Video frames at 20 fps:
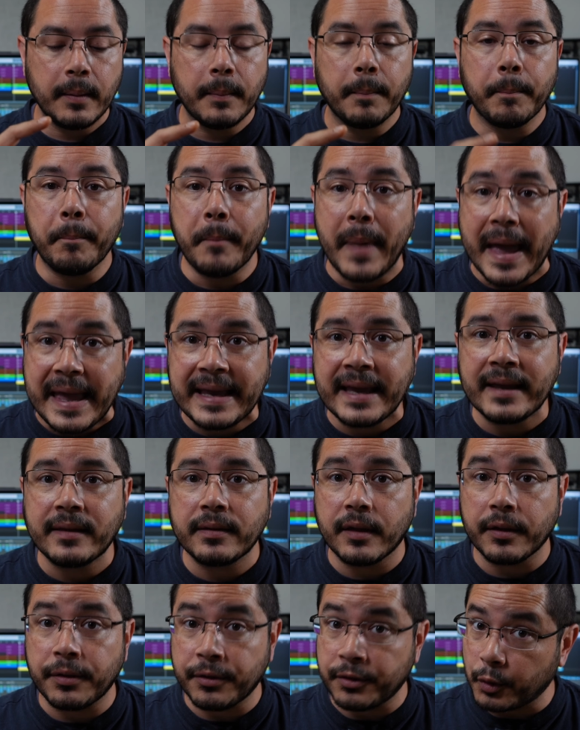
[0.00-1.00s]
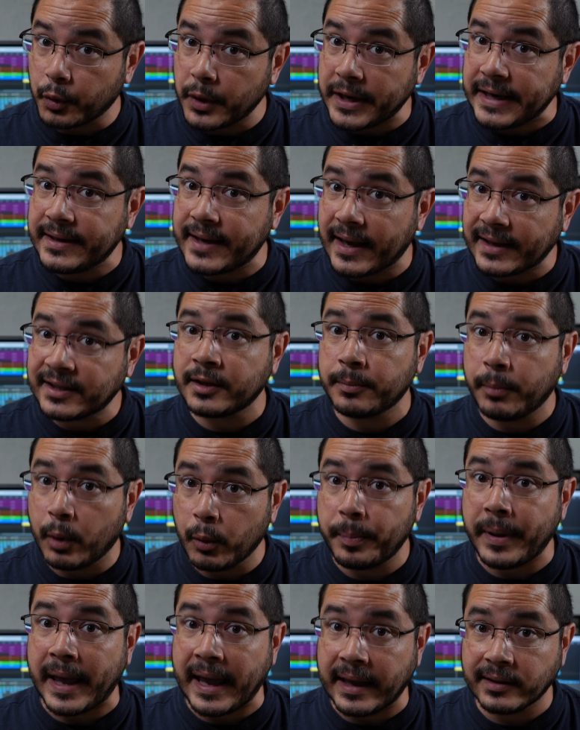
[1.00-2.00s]
make it the 3
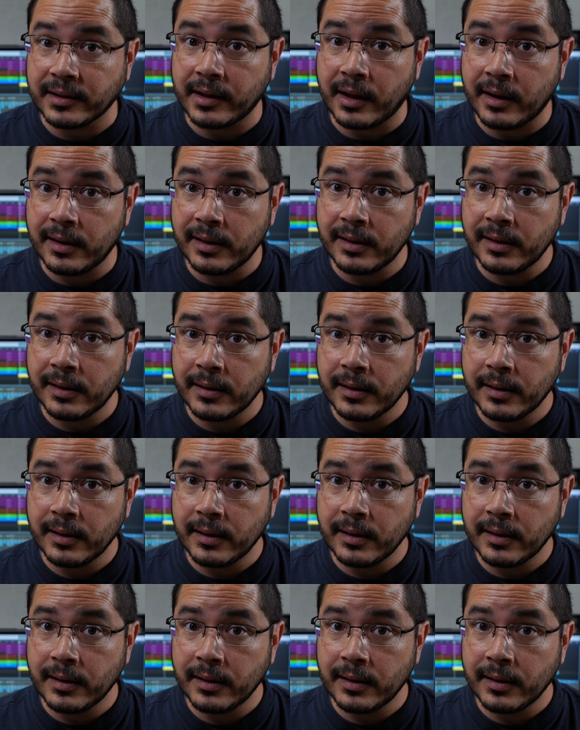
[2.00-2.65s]
decibel pan law,